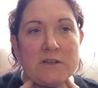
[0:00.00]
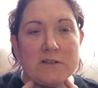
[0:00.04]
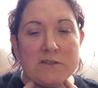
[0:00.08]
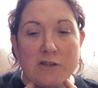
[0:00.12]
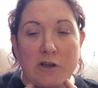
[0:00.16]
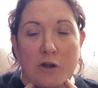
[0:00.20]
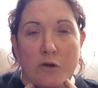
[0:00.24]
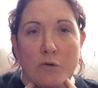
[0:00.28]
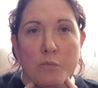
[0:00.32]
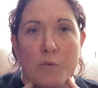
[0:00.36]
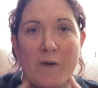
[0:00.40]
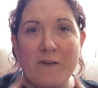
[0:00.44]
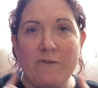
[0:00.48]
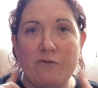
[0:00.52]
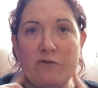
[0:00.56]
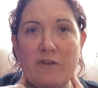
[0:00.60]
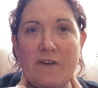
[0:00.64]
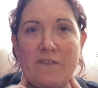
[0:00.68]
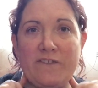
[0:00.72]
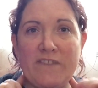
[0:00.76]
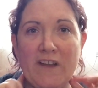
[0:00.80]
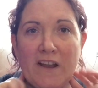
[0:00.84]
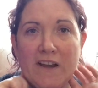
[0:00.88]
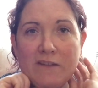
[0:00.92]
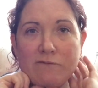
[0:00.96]
So whether
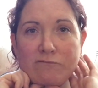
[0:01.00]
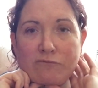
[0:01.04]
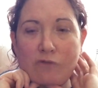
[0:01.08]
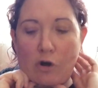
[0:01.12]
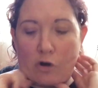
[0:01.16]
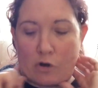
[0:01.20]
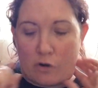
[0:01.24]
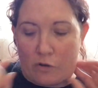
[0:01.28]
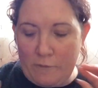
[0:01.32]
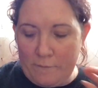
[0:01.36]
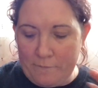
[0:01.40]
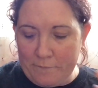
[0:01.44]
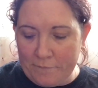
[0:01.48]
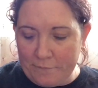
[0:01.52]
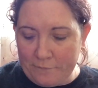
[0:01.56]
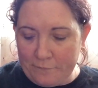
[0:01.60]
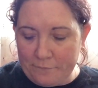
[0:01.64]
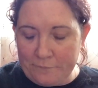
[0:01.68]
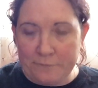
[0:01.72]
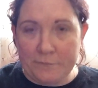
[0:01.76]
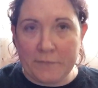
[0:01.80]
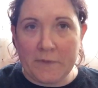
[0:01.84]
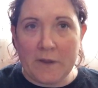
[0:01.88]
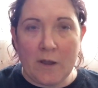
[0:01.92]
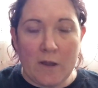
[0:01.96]
I've done it wrong,
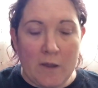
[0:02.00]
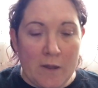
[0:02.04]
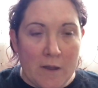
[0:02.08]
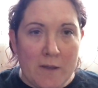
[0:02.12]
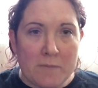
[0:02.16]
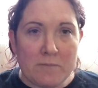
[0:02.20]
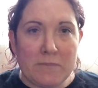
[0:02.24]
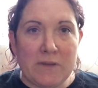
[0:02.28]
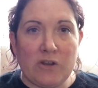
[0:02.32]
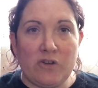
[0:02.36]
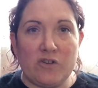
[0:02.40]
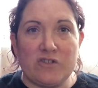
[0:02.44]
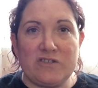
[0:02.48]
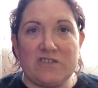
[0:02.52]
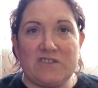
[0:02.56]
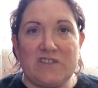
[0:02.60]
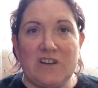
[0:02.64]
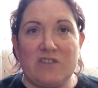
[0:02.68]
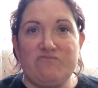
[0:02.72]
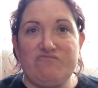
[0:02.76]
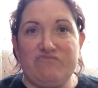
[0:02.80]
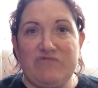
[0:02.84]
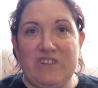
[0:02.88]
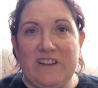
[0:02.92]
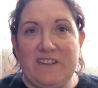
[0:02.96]
because I
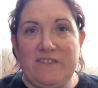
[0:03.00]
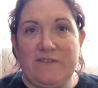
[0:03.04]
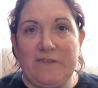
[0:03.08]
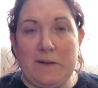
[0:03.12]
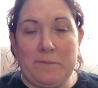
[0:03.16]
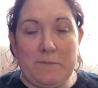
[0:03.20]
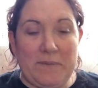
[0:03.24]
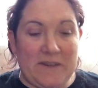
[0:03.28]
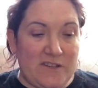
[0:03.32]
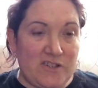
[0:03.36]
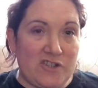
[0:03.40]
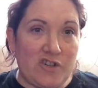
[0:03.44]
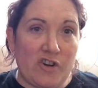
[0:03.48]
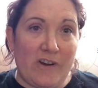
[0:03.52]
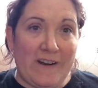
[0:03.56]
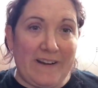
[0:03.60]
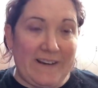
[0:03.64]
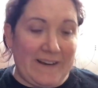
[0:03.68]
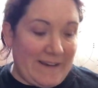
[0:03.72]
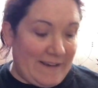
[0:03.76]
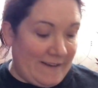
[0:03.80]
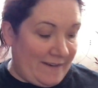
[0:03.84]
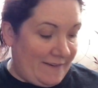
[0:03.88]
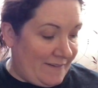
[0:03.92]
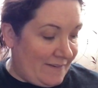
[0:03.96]
don't read flipping
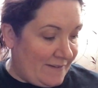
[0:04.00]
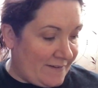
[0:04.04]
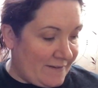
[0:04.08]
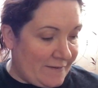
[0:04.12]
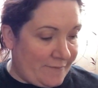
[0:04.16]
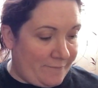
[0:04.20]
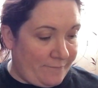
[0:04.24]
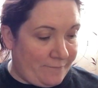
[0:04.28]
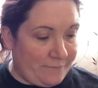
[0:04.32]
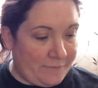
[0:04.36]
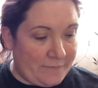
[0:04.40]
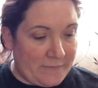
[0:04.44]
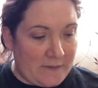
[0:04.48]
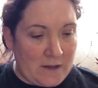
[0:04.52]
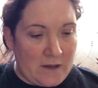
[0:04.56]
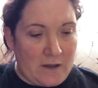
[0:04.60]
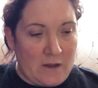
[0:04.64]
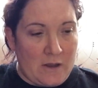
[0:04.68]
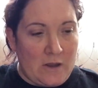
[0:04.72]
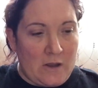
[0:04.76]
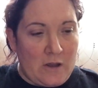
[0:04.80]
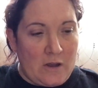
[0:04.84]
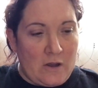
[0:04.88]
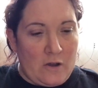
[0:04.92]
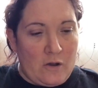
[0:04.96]
Chinese,
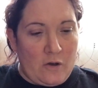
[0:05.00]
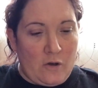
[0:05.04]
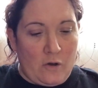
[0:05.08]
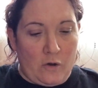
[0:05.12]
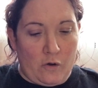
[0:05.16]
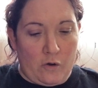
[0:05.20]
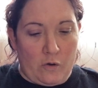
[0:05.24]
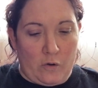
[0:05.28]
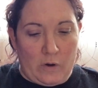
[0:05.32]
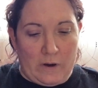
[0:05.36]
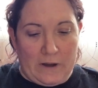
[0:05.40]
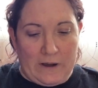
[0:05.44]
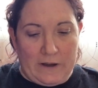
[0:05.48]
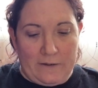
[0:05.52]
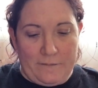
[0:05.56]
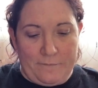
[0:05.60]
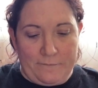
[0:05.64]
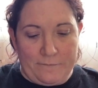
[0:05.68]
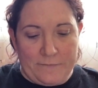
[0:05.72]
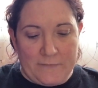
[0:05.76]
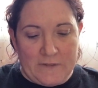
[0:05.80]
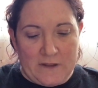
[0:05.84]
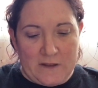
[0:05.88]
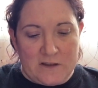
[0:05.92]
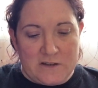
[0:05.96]
or...
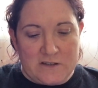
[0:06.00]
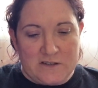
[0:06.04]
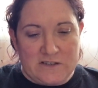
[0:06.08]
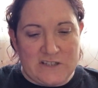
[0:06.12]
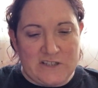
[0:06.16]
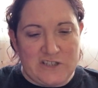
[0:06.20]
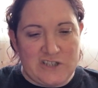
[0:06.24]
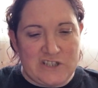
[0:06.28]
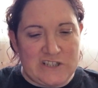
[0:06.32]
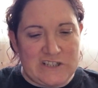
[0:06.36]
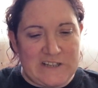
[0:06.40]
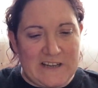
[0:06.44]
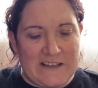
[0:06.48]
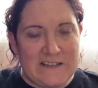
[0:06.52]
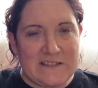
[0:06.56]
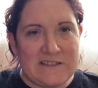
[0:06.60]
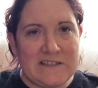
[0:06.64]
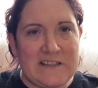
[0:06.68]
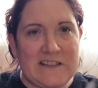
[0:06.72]
see, she has.